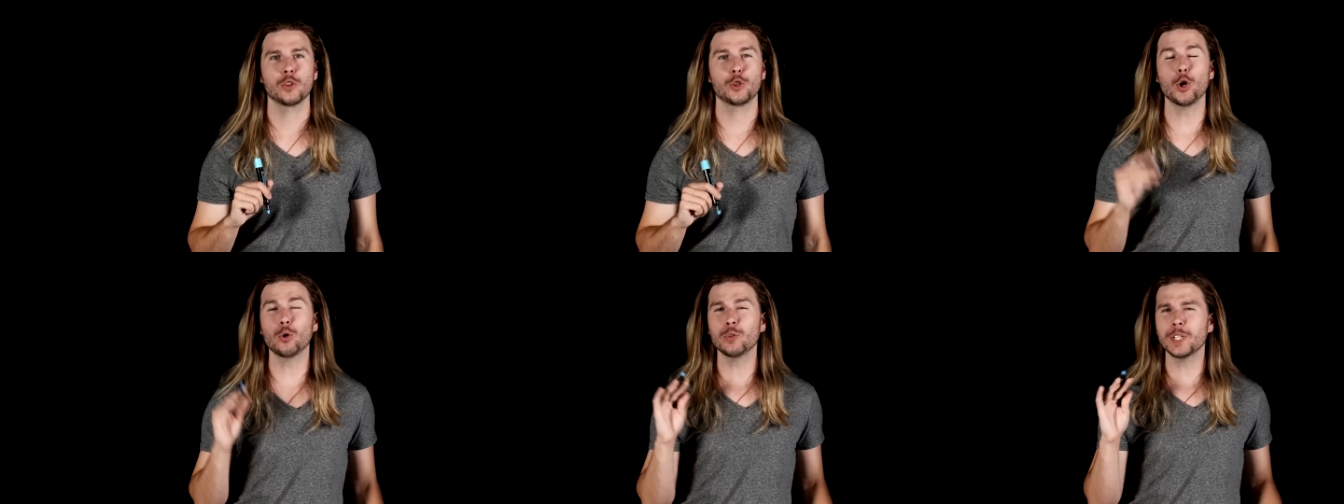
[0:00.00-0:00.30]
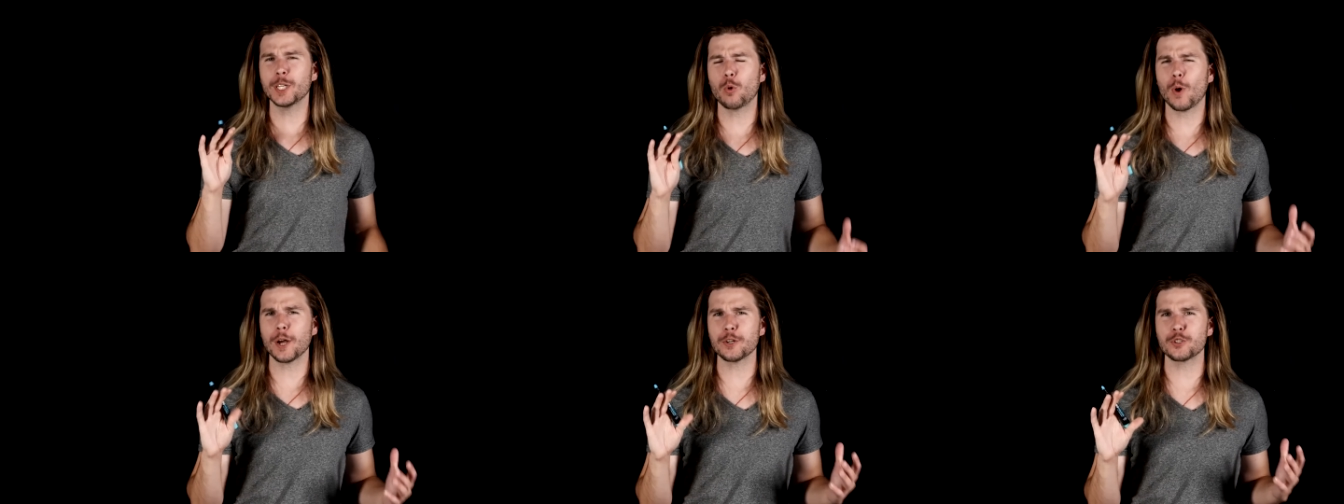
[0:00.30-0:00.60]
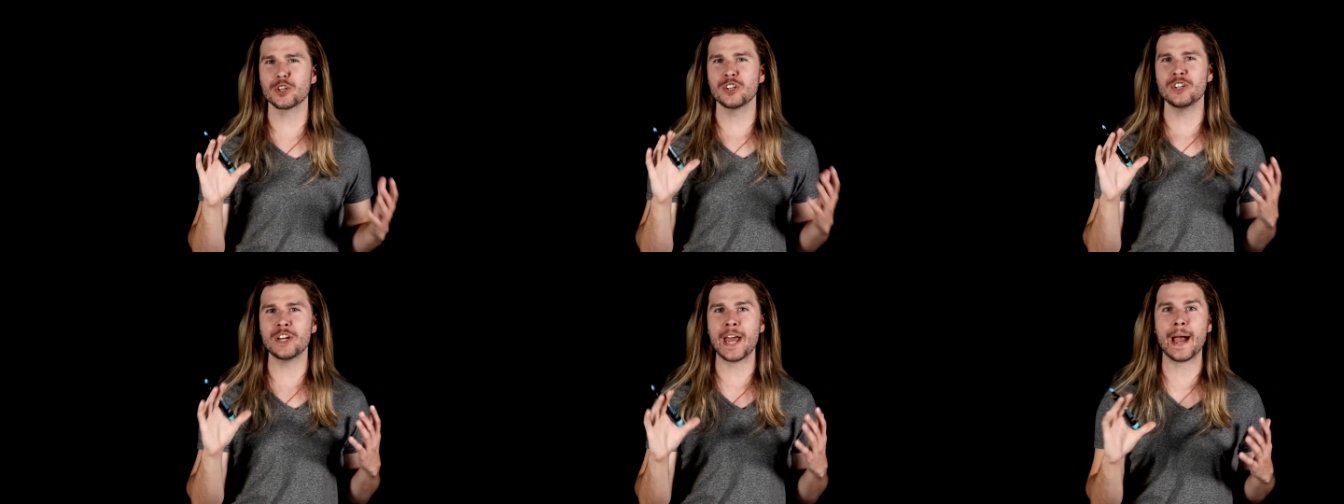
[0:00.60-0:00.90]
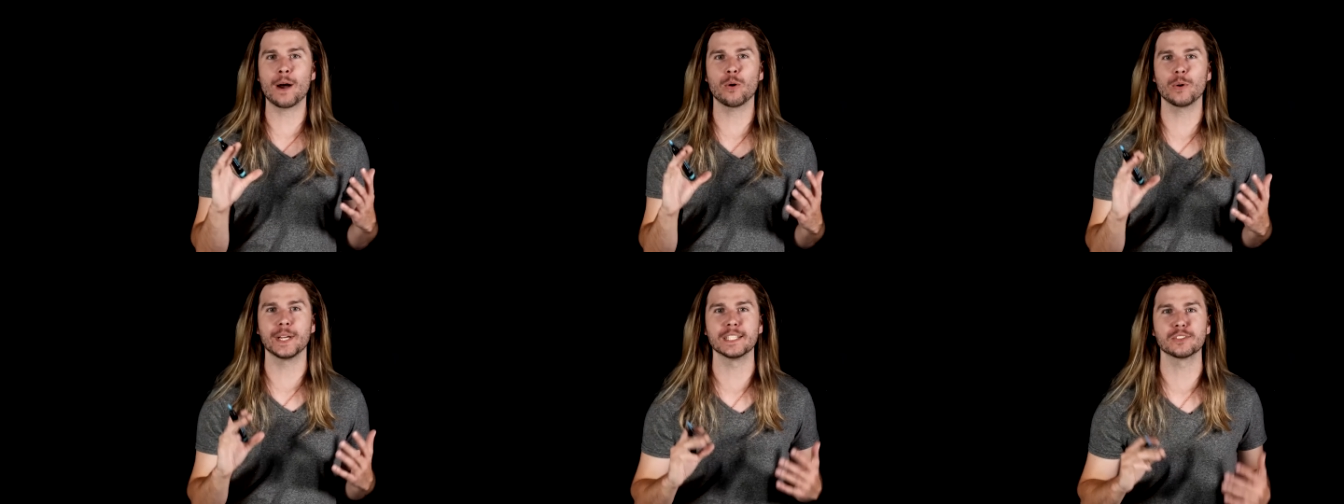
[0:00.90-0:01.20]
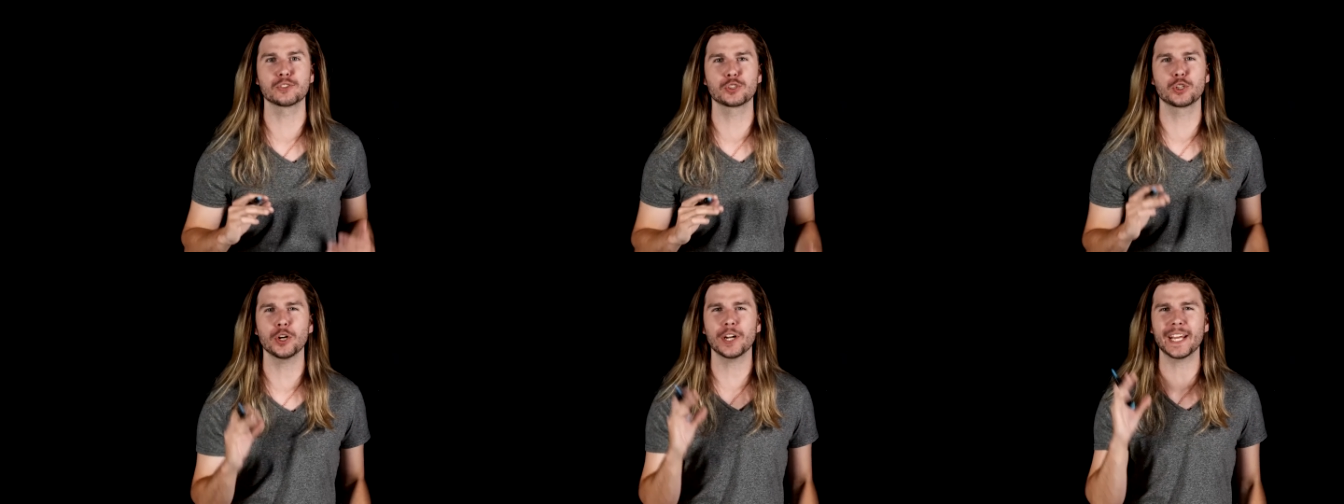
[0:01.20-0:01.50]
The only question now
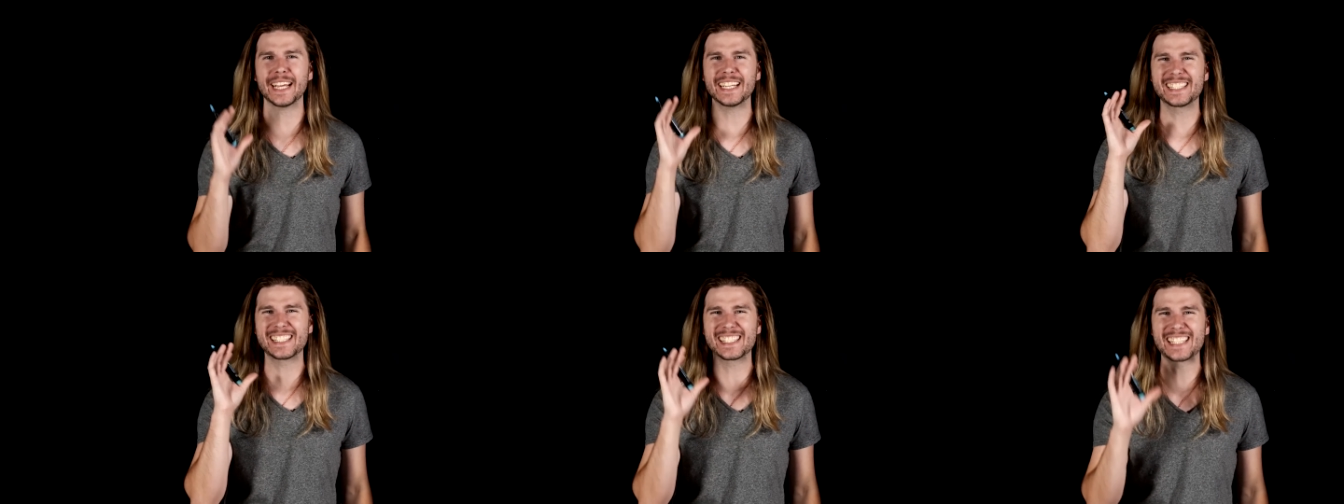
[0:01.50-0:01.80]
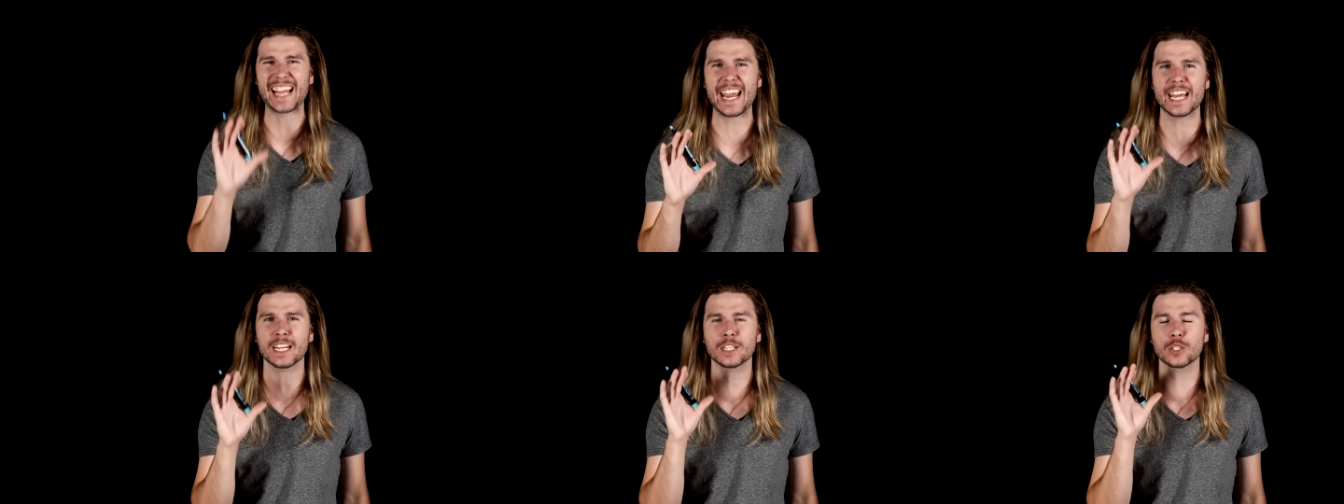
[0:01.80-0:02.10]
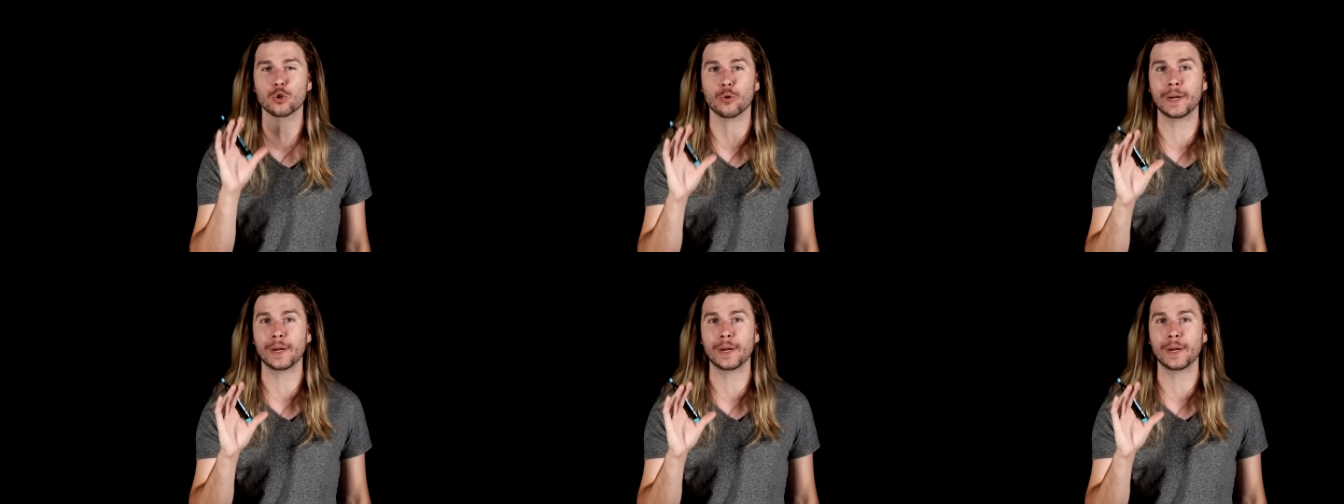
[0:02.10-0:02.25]
is, could a sand